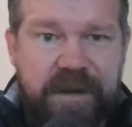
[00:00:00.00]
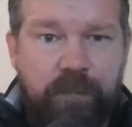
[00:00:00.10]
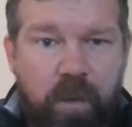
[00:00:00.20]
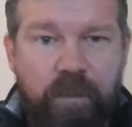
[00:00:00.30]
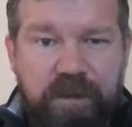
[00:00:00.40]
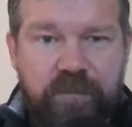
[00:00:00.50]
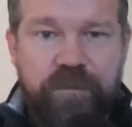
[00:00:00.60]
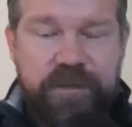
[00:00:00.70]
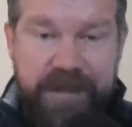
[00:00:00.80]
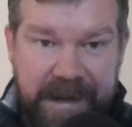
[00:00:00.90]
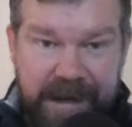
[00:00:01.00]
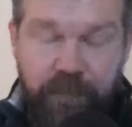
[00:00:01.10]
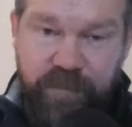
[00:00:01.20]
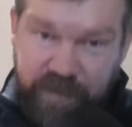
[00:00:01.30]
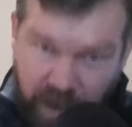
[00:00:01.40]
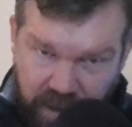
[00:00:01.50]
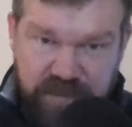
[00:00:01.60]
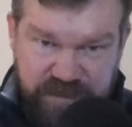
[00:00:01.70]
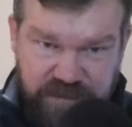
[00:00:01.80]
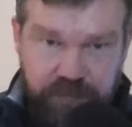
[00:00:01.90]
What we do today with the current
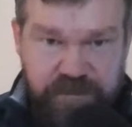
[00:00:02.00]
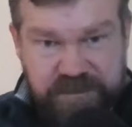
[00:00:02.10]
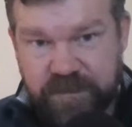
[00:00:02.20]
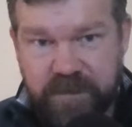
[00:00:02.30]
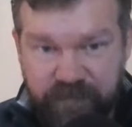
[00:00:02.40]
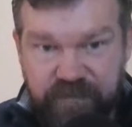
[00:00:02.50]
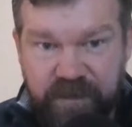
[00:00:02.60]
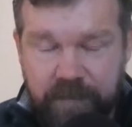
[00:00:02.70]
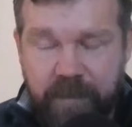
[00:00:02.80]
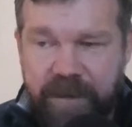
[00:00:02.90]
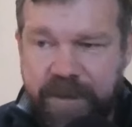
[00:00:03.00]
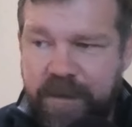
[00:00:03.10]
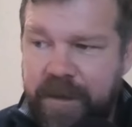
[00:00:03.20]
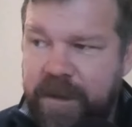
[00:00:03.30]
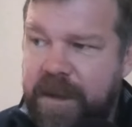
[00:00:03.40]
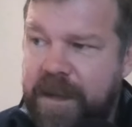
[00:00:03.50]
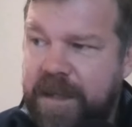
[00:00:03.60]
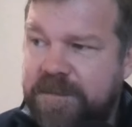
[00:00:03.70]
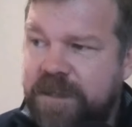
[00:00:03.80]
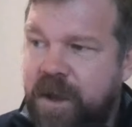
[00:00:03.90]
system, which is fiat money,
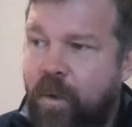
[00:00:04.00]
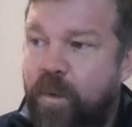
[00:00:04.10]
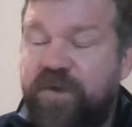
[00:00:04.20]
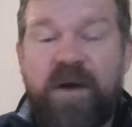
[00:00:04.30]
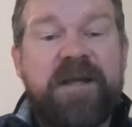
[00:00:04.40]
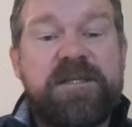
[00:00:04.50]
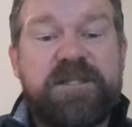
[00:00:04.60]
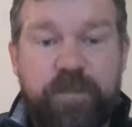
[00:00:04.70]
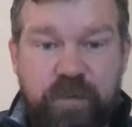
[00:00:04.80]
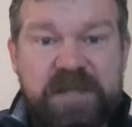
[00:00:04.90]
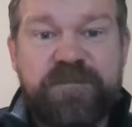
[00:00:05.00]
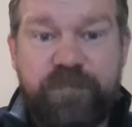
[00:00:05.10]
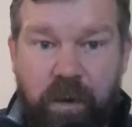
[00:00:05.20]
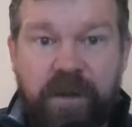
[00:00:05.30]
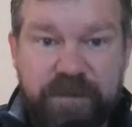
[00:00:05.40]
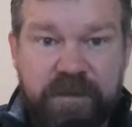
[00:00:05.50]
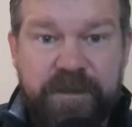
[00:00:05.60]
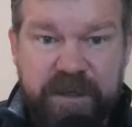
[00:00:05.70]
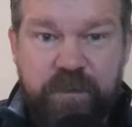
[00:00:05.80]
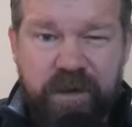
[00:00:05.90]
is we try to suppress
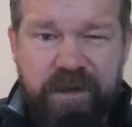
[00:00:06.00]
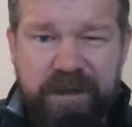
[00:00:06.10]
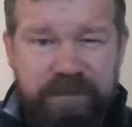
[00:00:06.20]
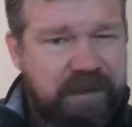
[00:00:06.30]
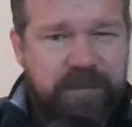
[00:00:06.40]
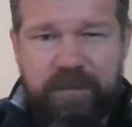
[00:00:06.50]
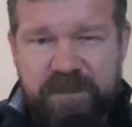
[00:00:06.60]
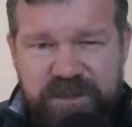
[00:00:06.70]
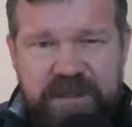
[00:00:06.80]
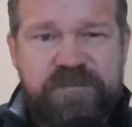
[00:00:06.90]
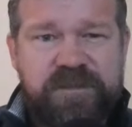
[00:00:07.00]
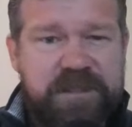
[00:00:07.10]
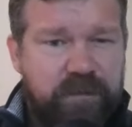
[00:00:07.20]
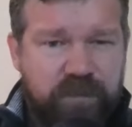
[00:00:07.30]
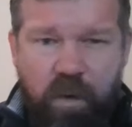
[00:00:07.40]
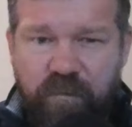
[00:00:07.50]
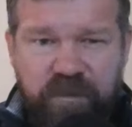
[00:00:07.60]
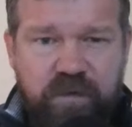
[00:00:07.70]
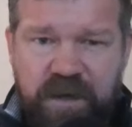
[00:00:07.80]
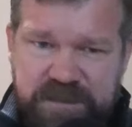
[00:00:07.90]
volatility quickly. Think about the G F C or the
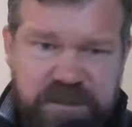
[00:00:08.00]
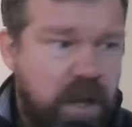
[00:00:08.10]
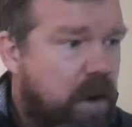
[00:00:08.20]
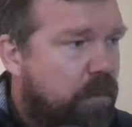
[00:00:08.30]
COVID crisis.